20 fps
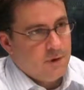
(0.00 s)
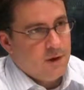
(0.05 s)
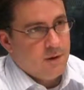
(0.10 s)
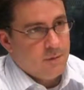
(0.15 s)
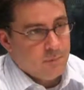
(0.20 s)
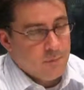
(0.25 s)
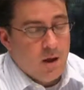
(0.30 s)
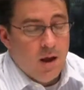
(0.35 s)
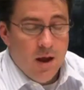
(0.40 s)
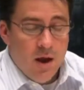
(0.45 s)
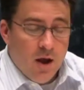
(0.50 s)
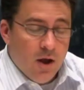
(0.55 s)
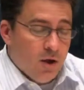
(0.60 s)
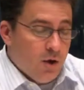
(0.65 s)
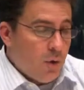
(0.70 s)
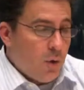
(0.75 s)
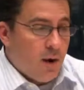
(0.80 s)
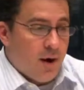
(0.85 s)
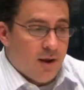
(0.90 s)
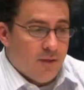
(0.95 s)
Yeah.
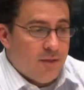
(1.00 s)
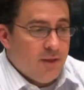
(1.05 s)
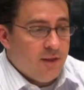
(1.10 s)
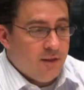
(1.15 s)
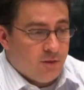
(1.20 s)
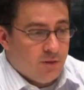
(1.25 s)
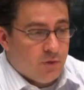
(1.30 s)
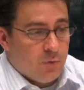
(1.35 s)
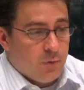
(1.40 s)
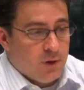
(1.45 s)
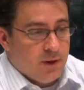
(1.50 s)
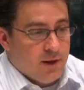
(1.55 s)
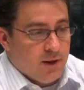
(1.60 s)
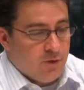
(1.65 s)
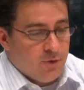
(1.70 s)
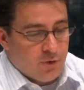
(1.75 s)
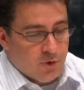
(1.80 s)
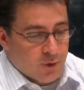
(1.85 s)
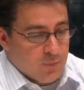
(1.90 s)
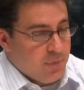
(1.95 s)
I think this is a really
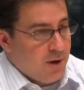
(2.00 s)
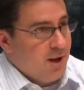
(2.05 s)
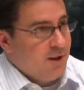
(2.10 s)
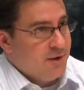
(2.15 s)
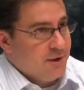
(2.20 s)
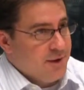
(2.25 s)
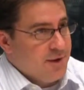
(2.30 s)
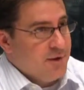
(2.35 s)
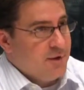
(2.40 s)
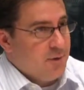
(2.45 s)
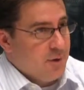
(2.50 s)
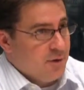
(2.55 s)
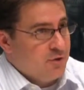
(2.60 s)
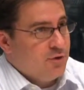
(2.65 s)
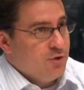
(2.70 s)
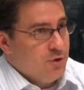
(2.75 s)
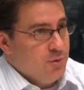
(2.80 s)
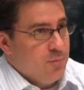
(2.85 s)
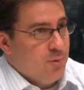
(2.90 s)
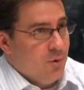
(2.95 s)
interesting polity
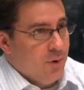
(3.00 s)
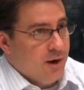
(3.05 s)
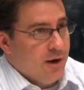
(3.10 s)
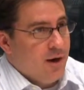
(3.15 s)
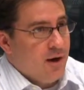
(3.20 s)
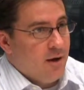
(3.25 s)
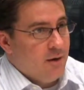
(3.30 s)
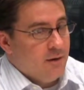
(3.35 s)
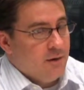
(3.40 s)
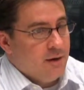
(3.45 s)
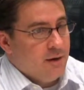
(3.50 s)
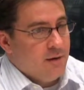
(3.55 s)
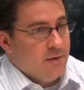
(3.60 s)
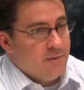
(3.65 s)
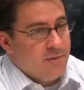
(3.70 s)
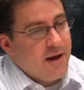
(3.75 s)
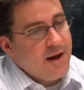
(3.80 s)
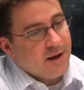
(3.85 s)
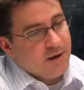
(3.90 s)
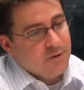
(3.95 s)
question you point out. And
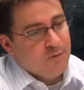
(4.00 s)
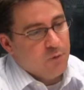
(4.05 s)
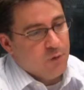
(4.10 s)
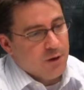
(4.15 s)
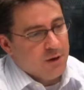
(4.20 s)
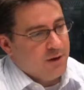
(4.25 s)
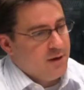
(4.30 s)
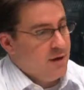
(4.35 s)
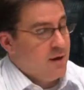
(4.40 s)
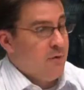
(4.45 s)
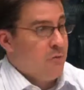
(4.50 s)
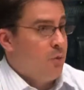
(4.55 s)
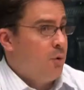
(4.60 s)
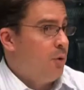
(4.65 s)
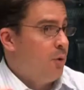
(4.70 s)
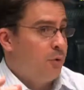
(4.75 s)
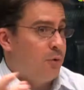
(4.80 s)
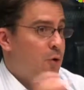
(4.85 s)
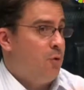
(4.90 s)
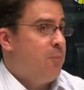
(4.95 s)
in fact, if we
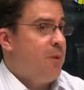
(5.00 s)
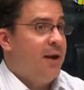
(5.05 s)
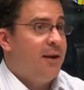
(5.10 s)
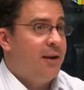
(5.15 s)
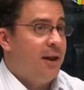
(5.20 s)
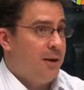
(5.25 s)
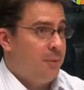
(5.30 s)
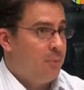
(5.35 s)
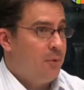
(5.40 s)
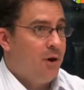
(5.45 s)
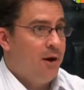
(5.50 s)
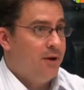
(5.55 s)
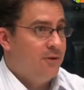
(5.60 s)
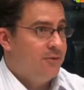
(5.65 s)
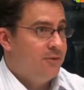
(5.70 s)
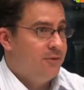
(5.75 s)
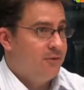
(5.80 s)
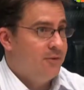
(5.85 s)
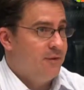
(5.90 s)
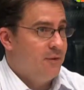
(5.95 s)
want to throw mainline
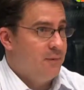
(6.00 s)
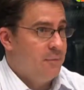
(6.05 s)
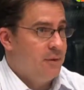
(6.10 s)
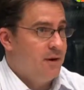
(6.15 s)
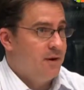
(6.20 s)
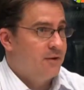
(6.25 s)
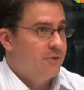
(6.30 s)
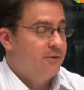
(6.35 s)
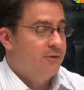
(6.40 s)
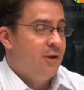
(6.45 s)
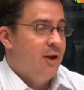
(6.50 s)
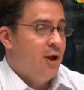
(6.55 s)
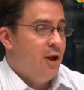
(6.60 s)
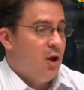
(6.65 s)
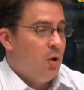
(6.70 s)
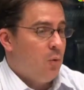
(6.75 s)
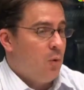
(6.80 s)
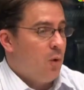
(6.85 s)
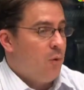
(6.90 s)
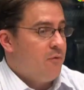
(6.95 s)
Protestants in the mix,
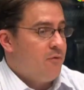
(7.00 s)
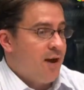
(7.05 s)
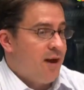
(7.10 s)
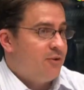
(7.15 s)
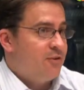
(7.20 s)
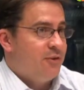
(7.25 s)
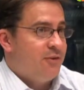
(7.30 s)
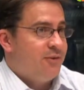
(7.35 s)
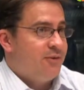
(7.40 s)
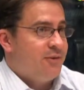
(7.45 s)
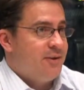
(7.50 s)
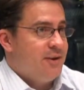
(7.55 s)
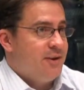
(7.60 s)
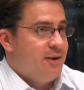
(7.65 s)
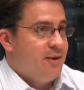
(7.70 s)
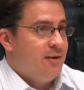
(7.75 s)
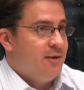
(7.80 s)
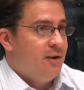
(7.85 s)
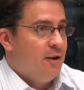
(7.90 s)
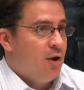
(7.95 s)
what we've actually
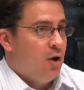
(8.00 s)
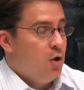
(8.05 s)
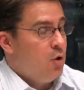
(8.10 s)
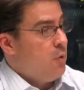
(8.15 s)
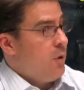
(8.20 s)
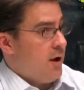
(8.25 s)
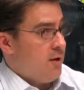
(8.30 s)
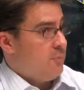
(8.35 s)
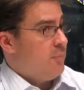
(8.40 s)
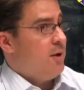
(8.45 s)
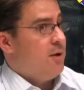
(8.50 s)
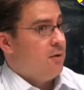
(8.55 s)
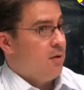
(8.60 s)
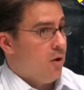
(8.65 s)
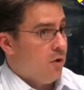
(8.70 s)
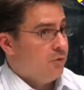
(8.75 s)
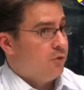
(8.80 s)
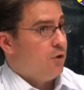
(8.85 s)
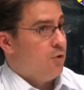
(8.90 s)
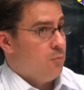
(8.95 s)
seen, who have been
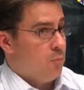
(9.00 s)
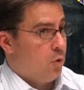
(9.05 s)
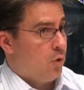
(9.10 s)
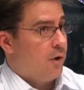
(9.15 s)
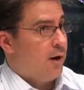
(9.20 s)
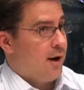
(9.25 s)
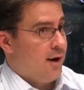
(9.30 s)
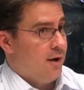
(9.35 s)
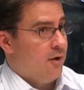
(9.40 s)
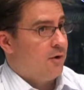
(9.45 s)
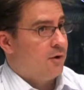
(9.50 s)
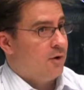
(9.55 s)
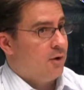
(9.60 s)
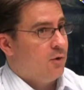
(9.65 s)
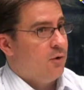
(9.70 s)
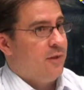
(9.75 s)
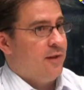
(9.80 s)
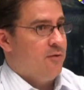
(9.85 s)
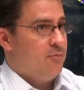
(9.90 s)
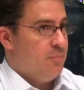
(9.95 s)
also more
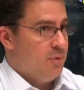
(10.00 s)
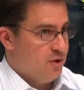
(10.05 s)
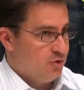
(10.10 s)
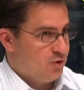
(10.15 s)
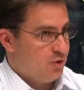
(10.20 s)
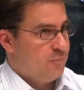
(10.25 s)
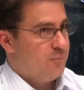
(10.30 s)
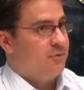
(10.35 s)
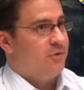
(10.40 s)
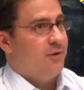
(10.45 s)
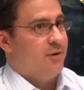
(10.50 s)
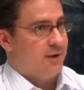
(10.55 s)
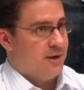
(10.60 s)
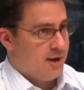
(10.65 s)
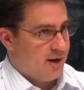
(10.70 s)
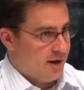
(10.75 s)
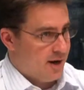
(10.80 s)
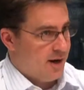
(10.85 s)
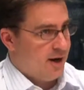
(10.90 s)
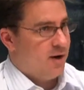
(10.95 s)
hierarchical, they have bishops and a
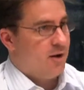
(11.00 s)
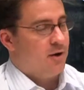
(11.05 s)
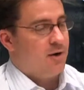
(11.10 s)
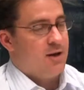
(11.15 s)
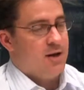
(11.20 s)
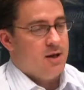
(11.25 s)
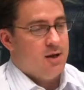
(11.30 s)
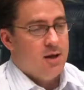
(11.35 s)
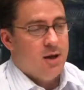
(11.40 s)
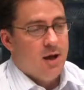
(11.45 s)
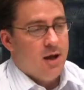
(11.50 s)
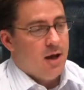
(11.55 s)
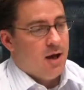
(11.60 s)
kind of hierarchy,